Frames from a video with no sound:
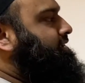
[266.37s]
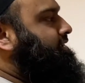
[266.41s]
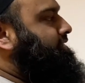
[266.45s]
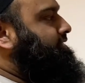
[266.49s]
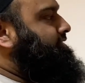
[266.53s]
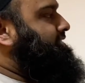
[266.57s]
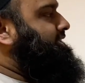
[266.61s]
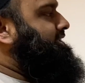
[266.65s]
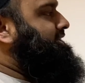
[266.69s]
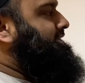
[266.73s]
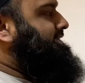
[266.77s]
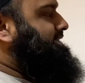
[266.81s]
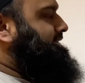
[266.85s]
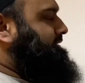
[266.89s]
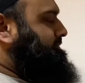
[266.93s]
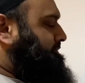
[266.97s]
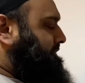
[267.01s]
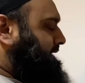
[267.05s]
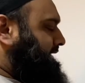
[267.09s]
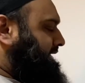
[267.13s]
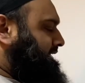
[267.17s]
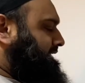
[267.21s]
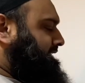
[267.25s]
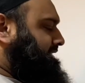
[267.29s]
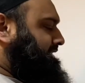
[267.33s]
then he
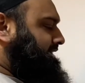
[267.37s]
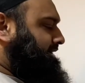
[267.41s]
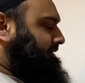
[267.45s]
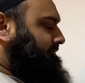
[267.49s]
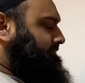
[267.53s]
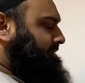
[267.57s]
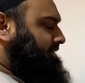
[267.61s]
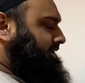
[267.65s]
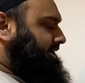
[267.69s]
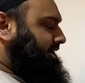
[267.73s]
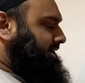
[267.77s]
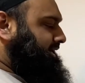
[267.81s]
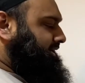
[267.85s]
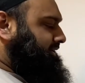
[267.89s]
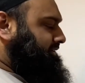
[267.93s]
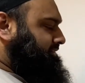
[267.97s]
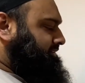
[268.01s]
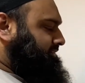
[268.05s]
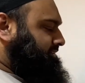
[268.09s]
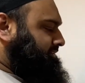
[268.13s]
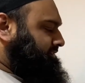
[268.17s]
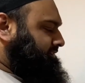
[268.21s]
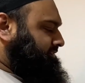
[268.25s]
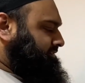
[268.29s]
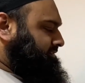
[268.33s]
made them
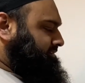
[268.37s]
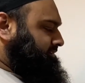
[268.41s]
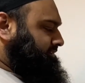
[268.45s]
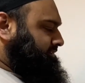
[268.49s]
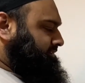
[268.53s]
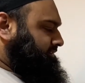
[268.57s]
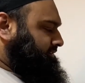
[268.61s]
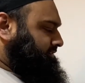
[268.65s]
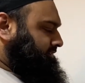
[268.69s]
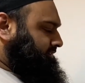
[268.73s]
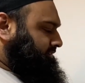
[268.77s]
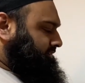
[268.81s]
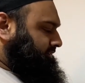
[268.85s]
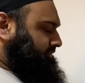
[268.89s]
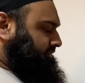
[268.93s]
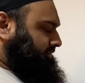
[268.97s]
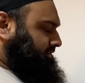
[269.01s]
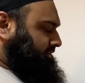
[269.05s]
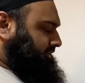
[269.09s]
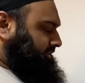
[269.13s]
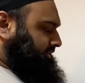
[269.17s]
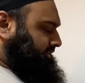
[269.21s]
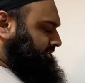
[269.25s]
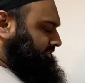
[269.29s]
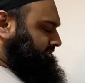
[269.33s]
like,
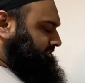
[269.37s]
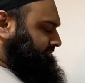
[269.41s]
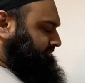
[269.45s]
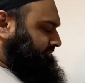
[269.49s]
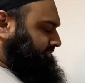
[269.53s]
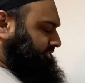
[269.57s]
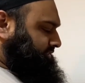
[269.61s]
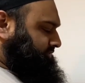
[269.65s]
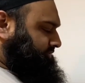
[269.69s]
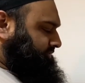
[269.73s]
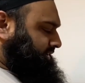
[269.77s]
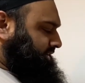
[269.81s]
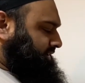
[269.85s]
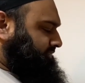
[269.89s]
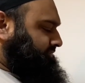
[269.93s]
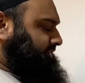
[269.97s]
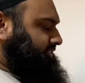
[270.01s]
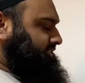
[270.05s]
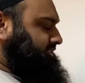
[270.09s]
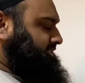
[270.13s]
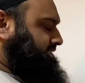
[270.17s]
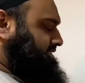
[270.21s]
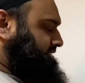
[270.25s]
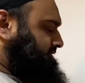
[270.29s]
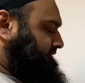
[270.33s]
is it verse 5?
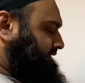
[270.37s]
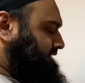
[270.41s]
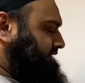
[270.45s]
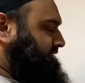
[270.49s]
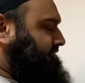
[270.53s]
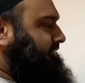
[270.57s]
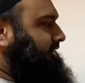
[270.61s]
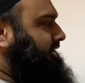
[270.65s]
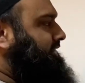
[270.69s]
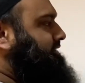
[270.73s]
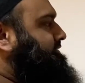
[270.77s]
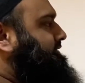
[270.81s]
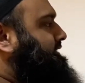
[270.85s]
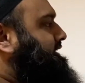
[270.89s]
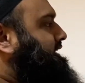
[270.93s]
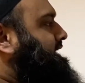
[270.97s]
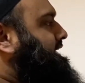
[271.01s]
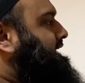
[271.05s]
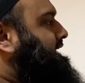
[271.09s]
Yes, it is verse 5.